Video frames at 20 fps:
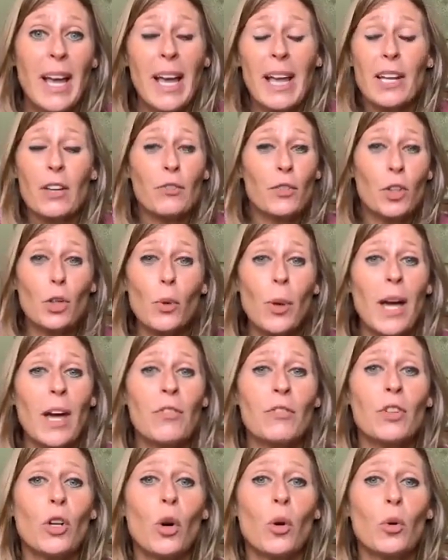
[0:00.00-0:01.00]
And if you
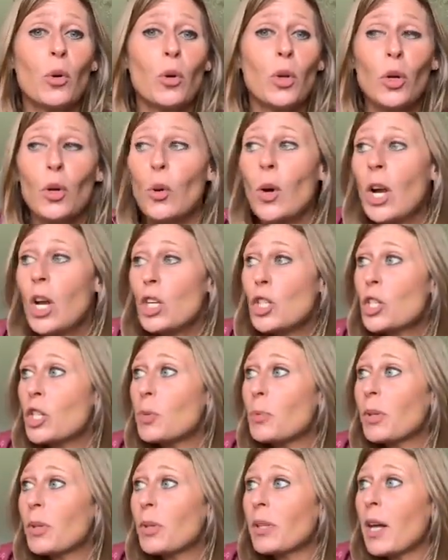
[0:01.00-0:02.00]
have no clue,
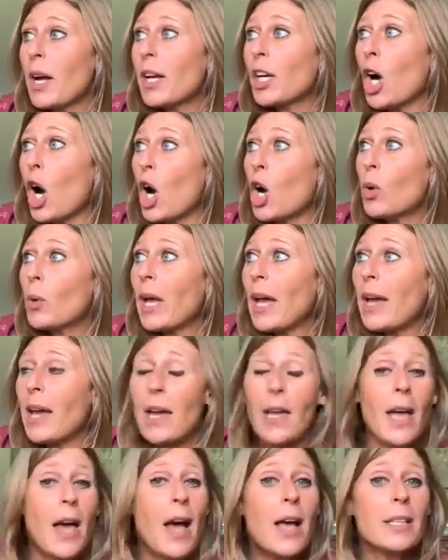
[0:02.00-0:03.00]
just be like,
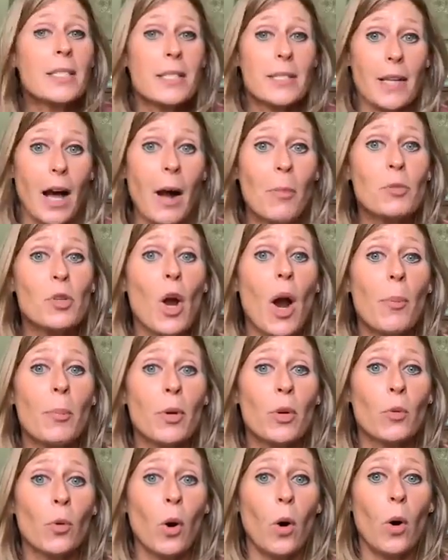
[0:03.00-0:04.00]
okay, stop, drop,
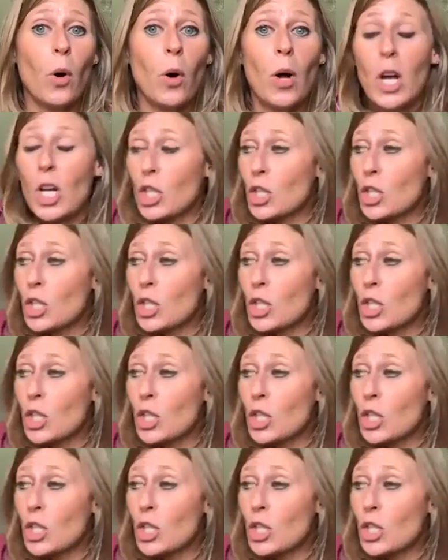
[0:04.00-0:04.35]
and roll.